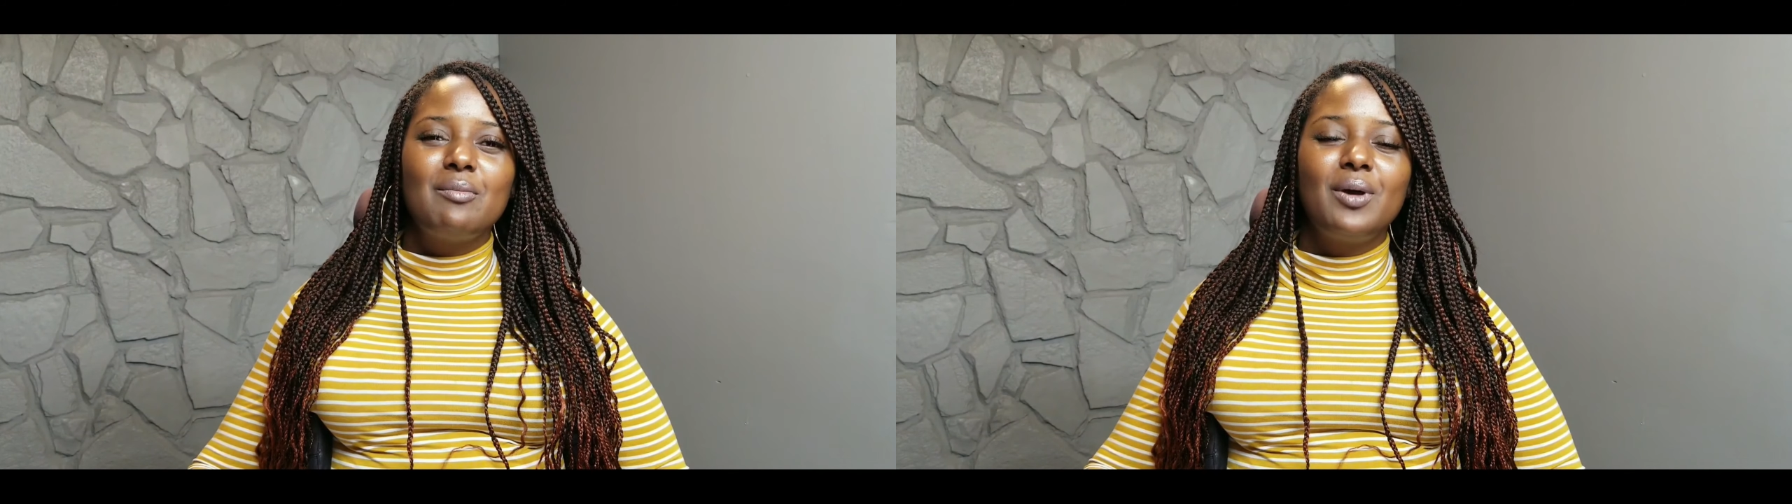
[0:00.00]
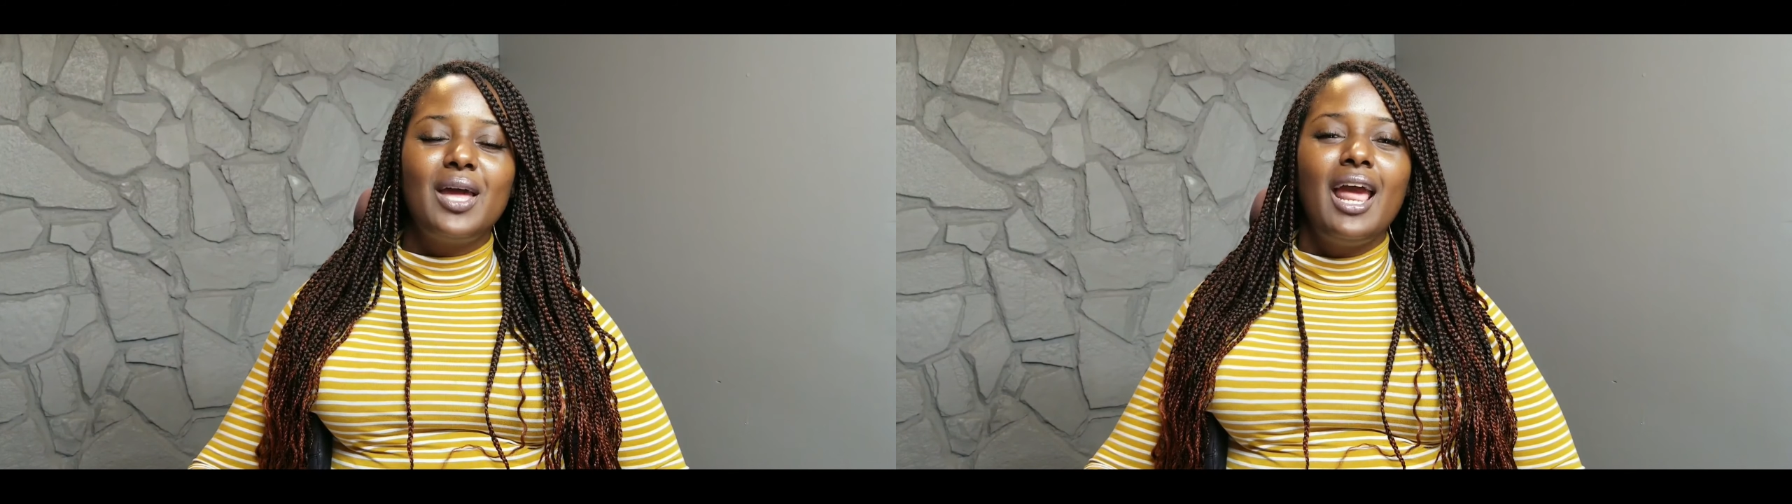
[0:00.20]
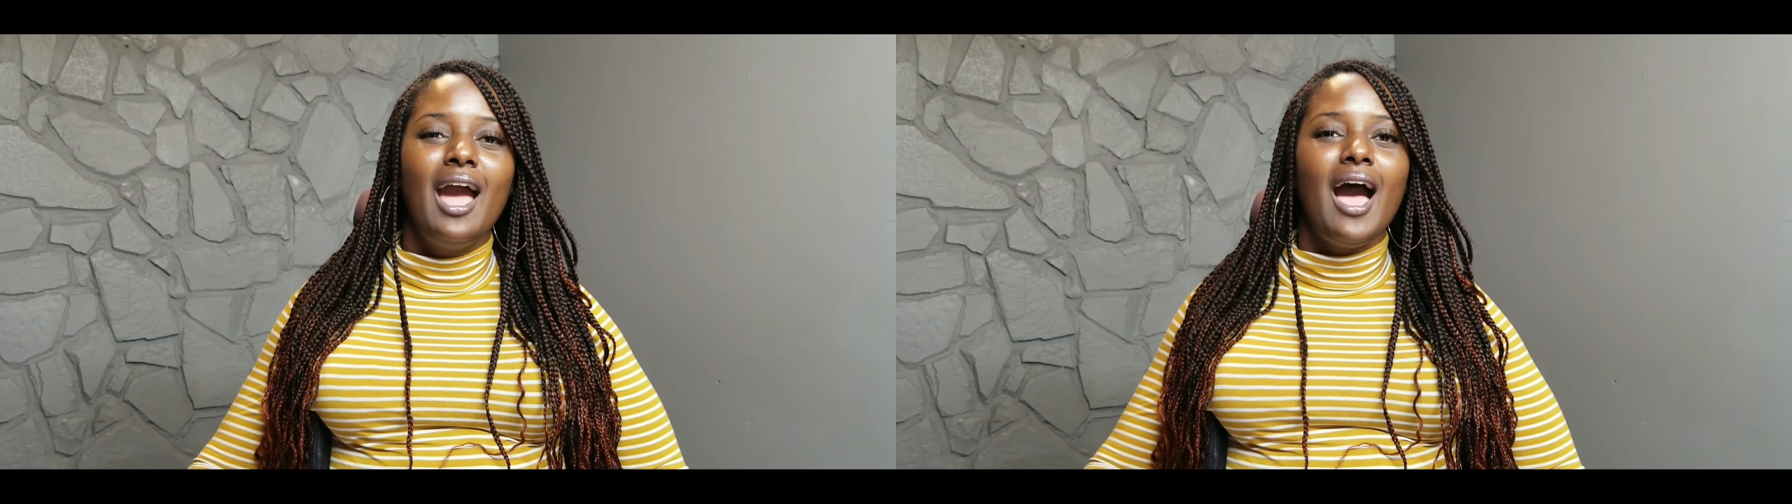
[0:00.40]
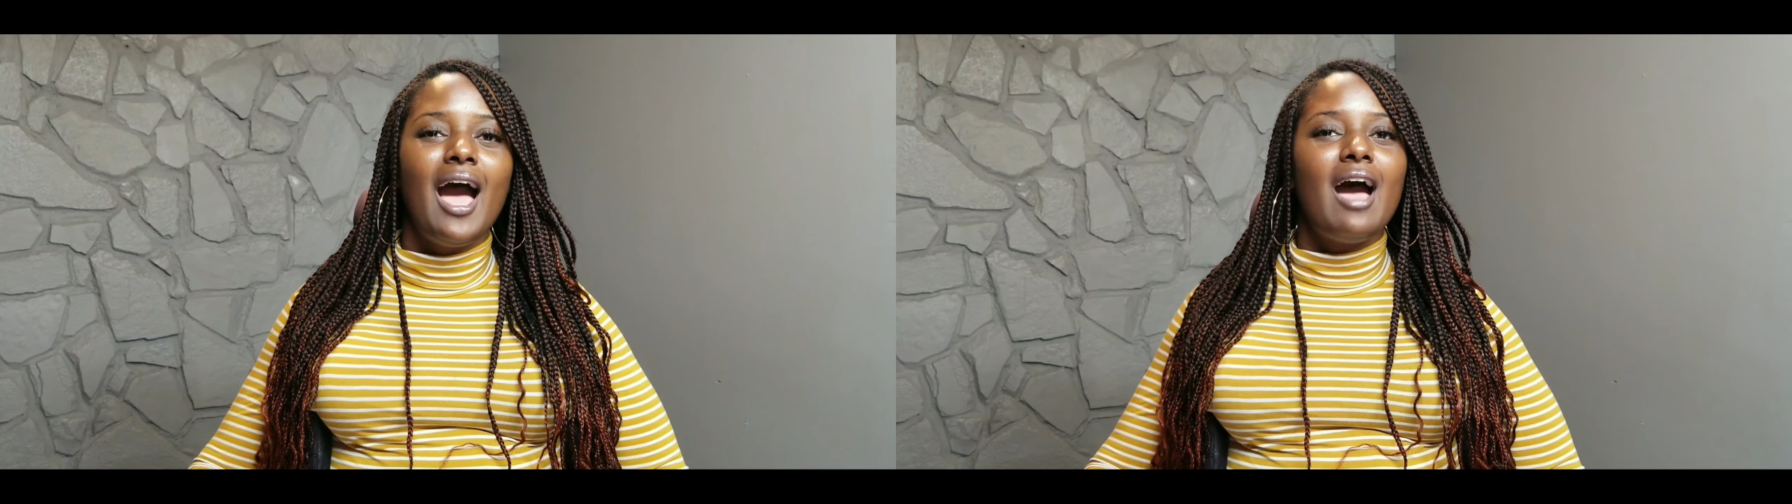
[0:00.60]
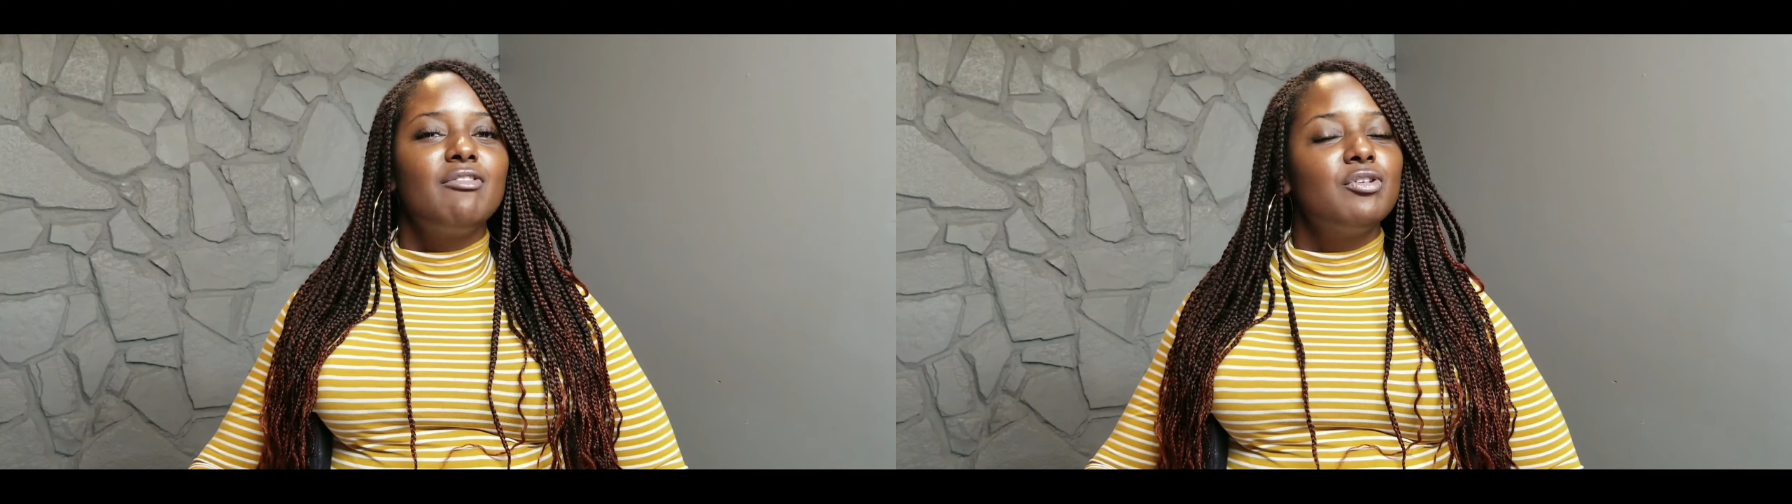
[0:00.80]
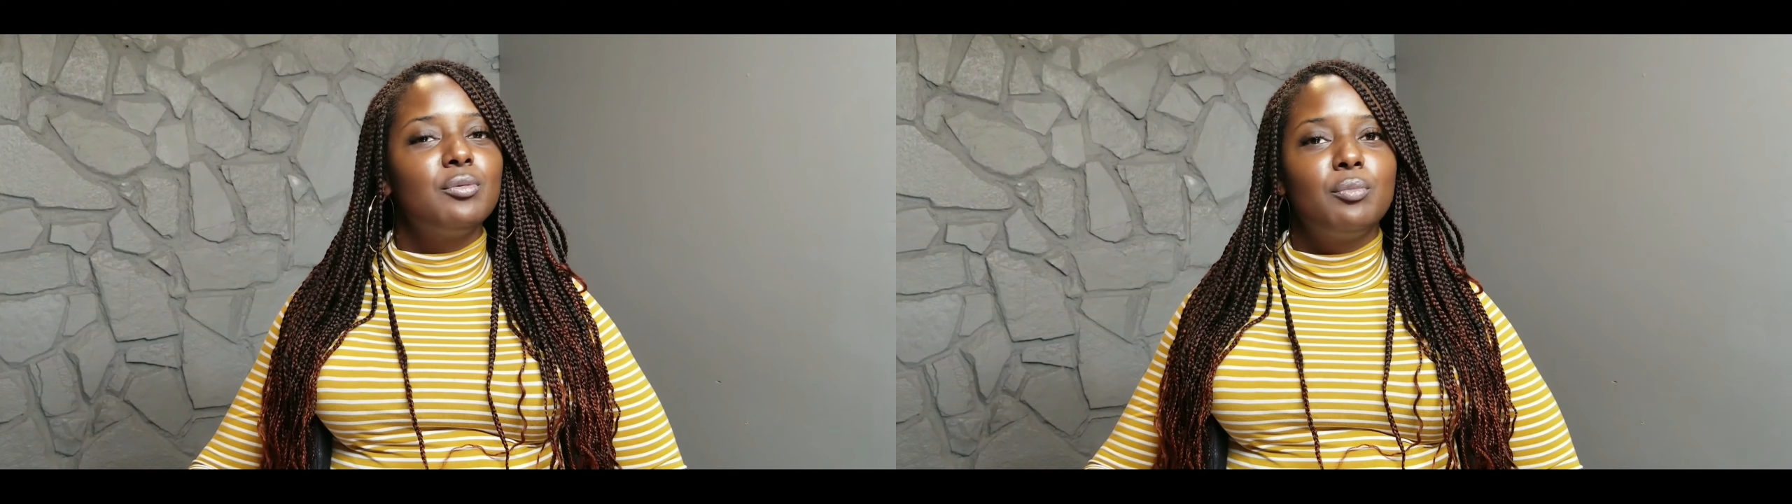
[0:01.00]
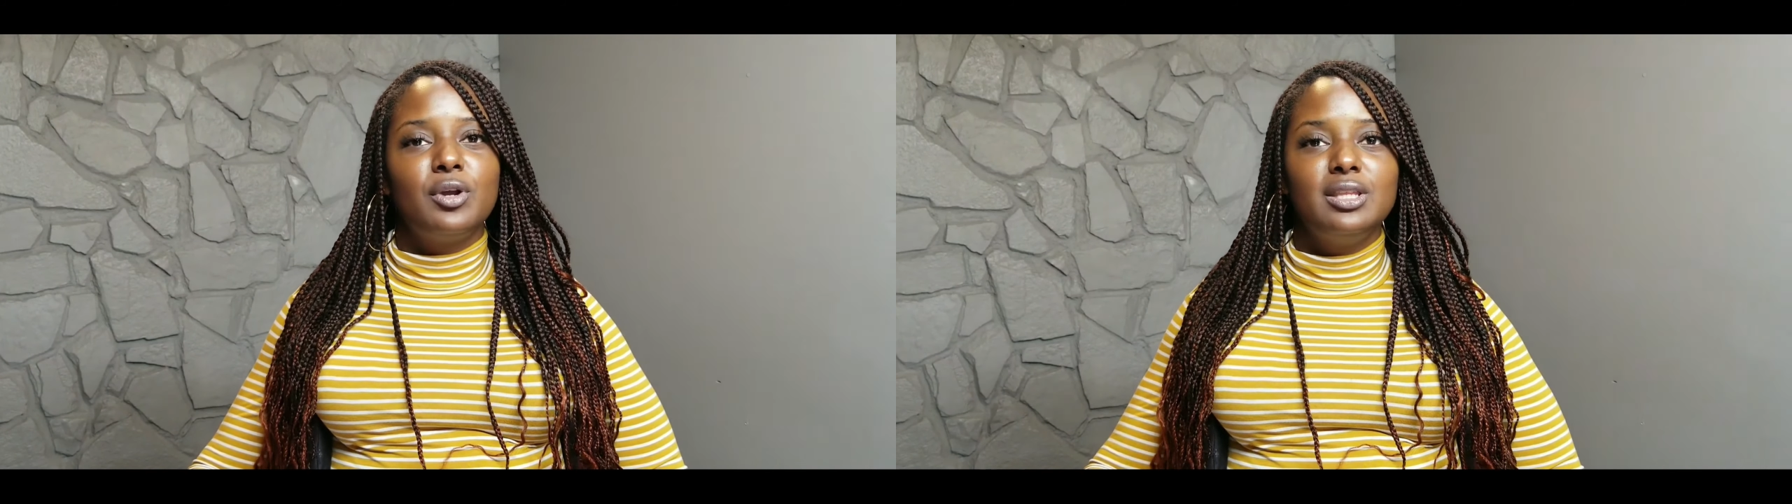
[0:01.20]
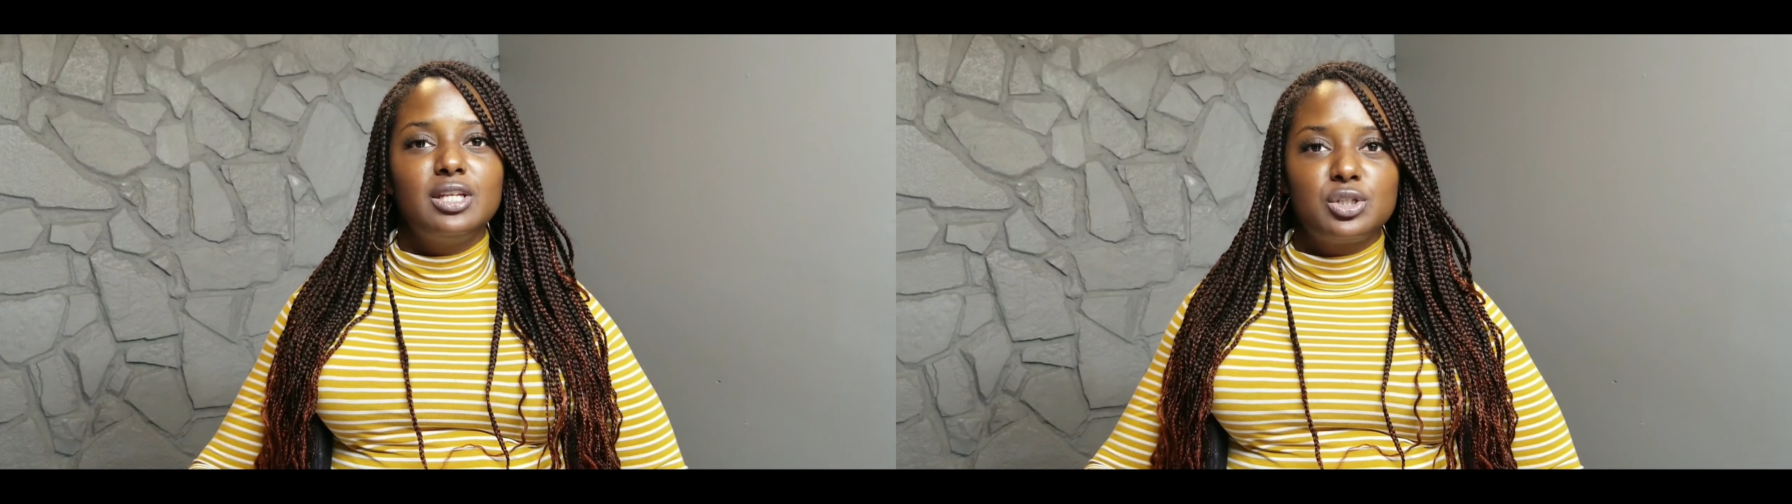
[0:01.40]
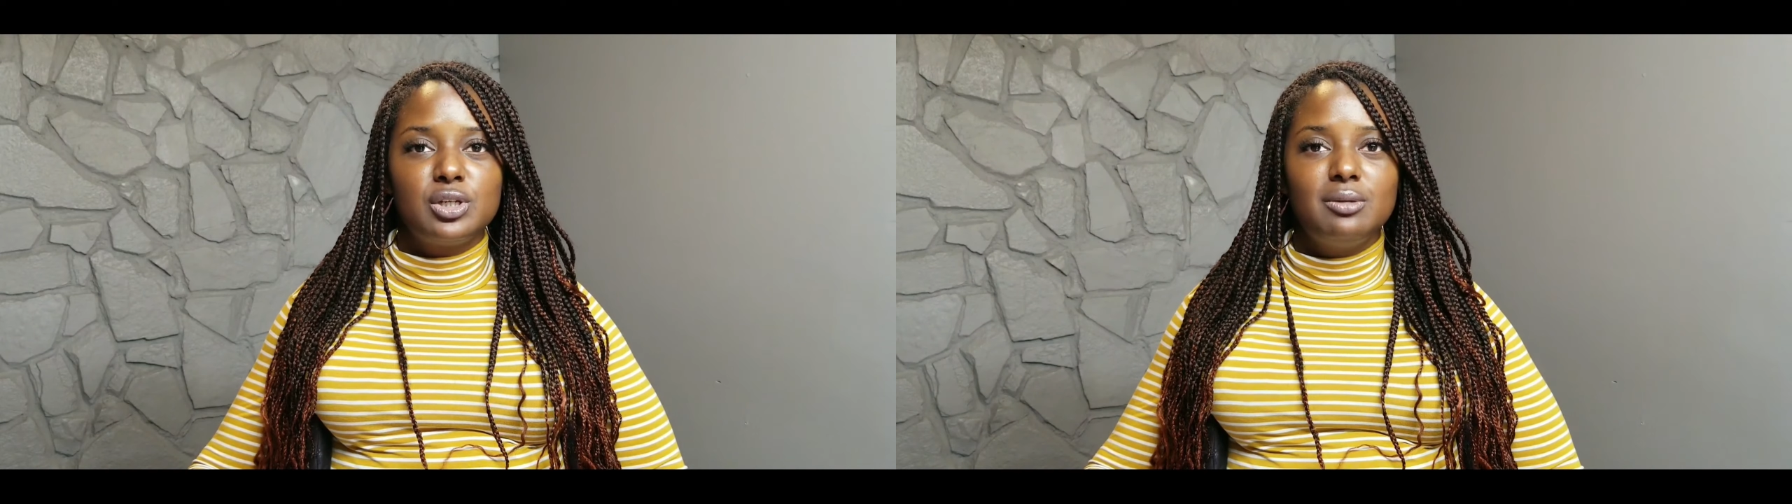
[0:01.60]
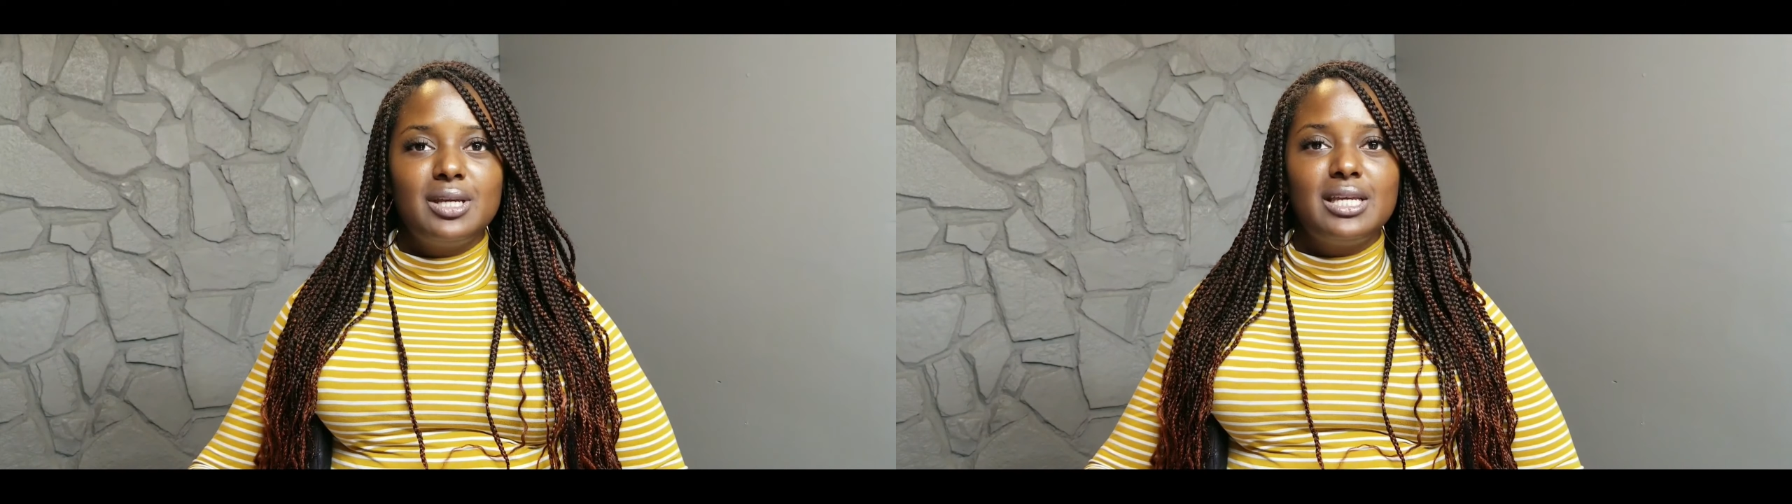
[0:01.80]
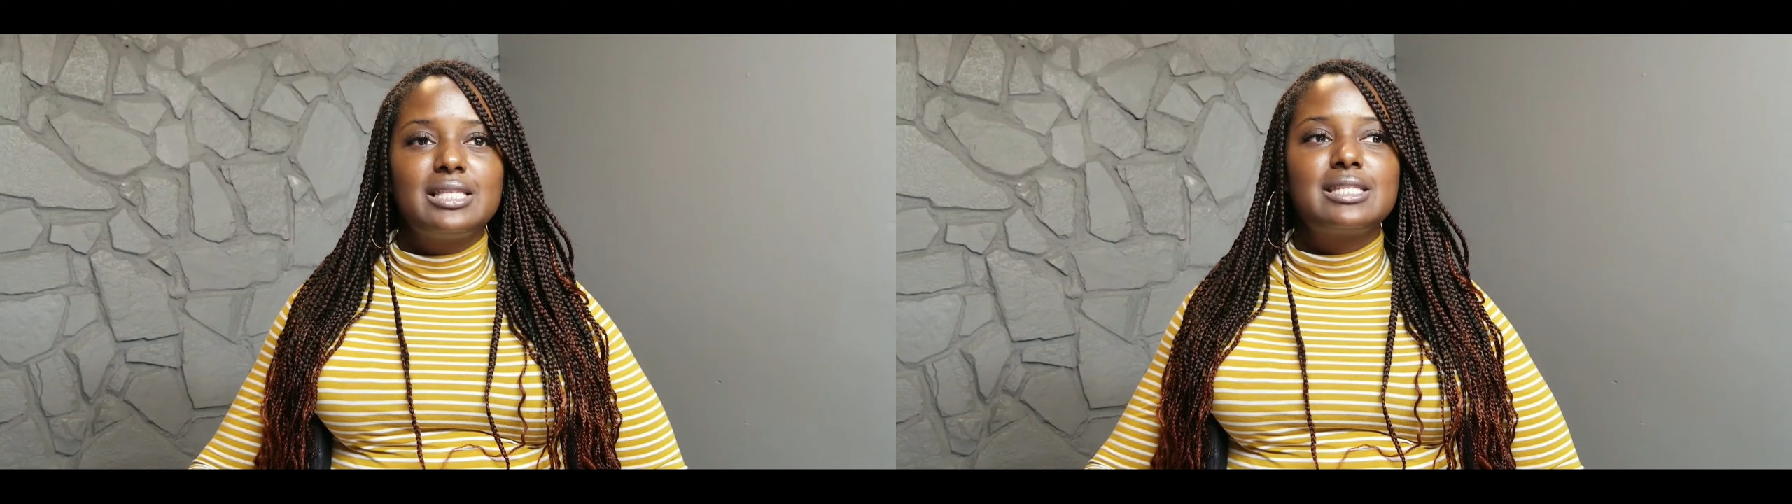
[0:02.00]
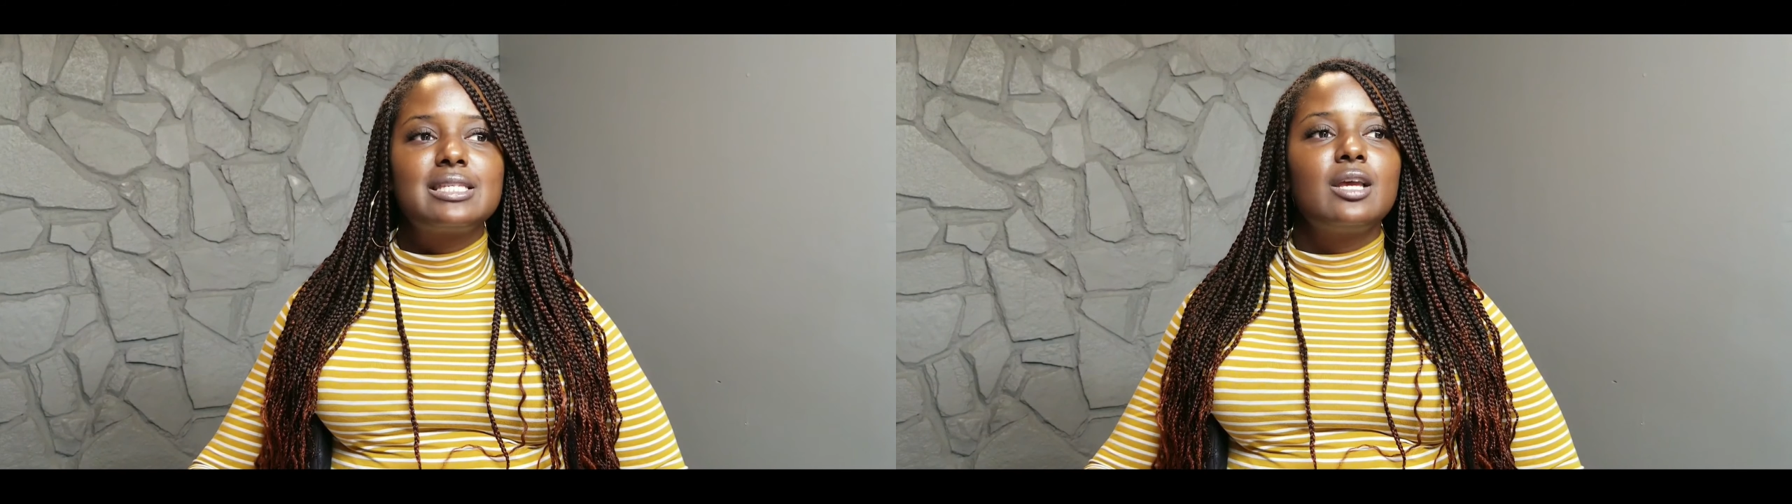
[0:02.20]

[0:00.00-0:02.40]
But after the breathing treatments,